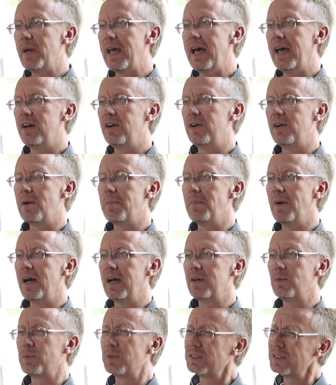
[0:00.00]
we had in our
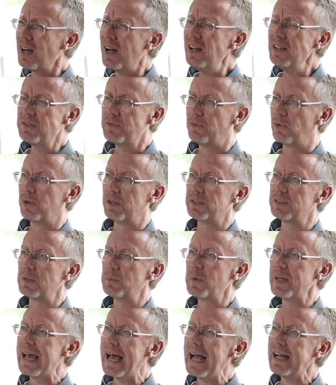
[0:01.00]
mind was God's voice
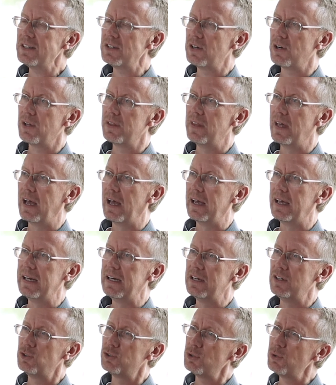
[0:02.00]
and we acted on that
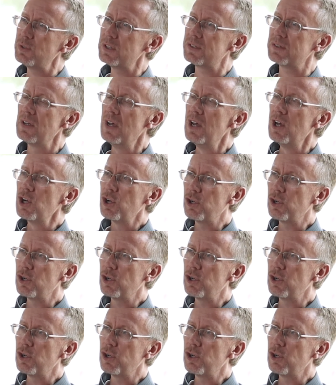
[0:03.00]
and it drew us